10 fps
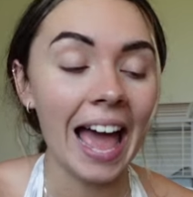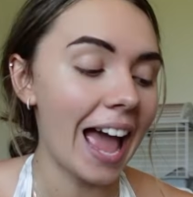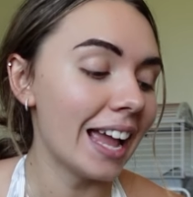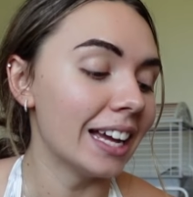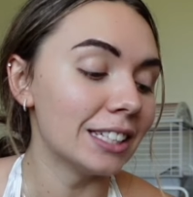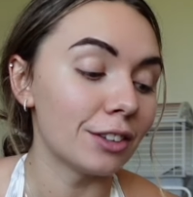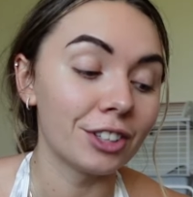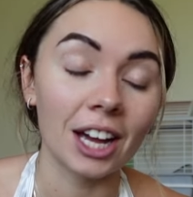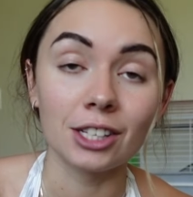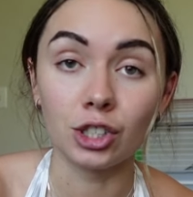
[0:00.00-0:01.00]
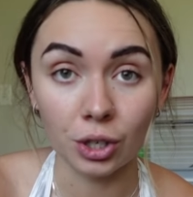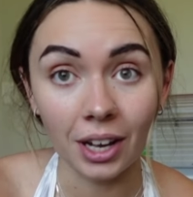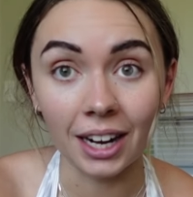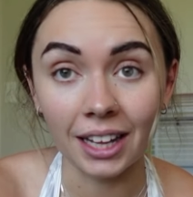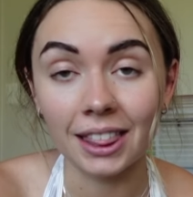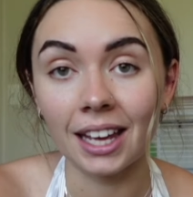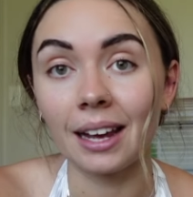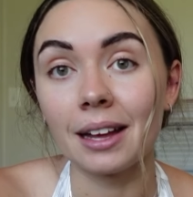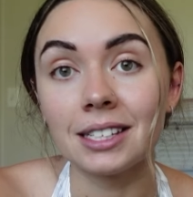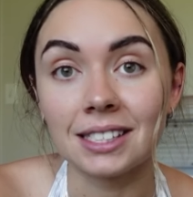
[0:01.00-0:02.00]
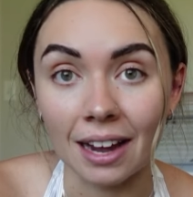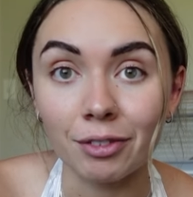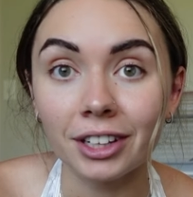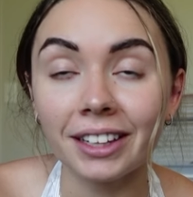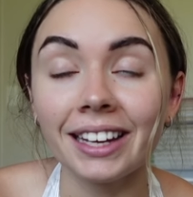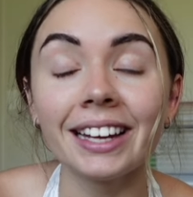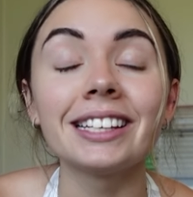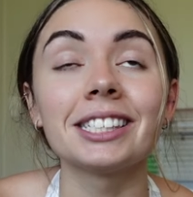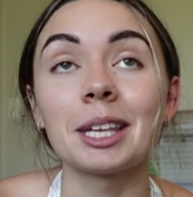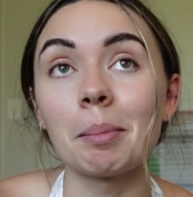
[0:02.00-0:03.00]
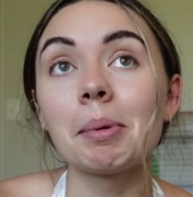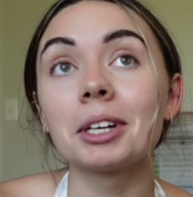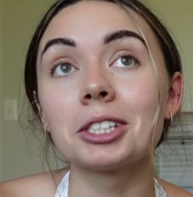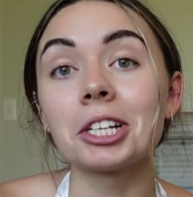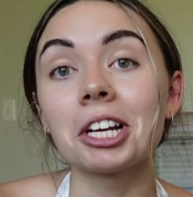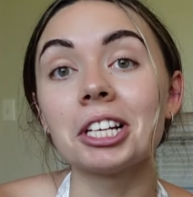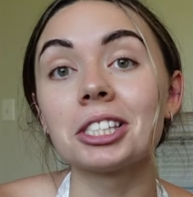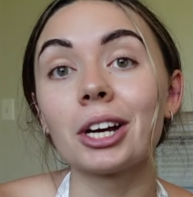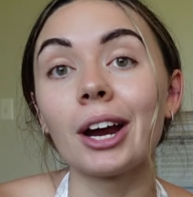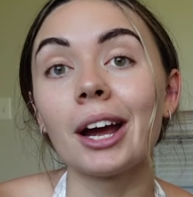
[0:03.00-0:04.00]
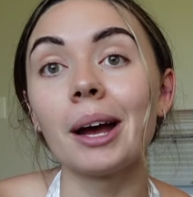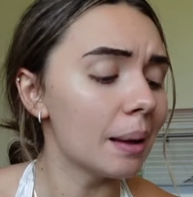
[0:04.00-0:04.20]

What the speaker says: And if you guys do get anything, definitely send me pictures on Instagram.